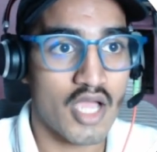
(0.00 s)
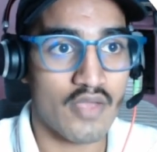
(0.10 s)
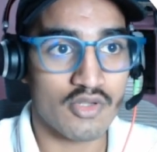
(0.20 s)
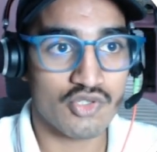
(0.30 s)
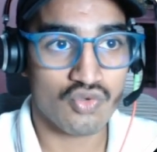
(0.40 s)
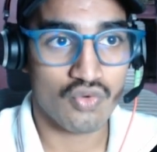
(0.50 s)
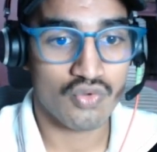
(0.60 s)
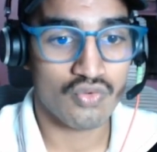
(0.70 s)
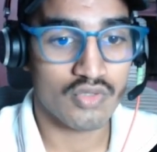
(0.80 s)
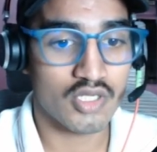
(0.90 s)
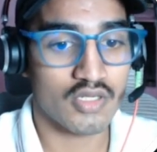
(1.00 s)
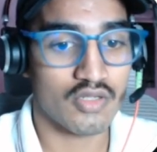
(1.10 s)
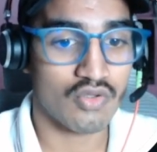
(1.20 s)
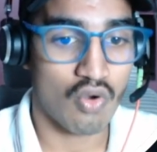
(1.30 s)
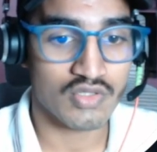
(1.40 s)
I will show you
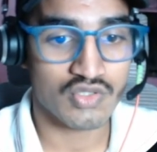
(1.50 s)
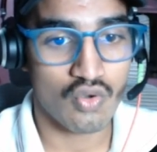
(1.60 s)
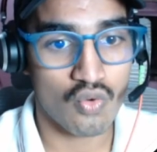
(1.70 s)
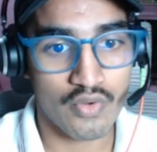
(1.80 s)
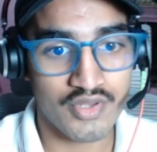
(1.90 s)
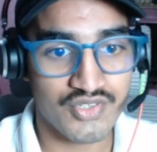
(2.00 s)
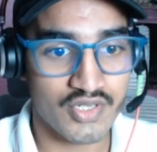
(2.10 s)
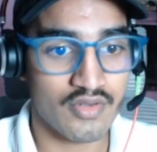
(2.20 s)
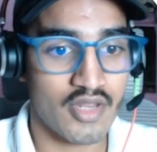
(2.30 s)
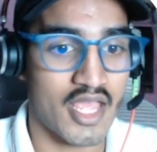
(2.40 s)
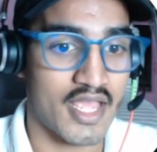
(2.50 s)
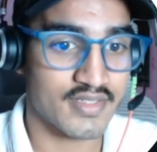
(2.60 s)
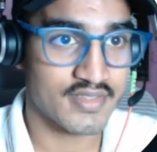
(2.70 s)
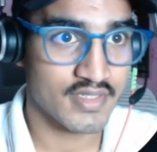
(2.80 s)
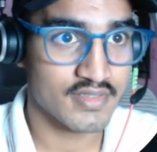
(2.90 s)
the cross origin
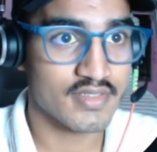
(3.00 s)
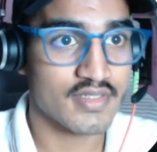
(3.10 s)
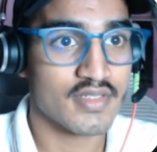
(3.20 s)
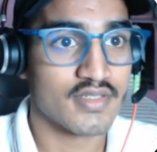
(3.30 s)
access.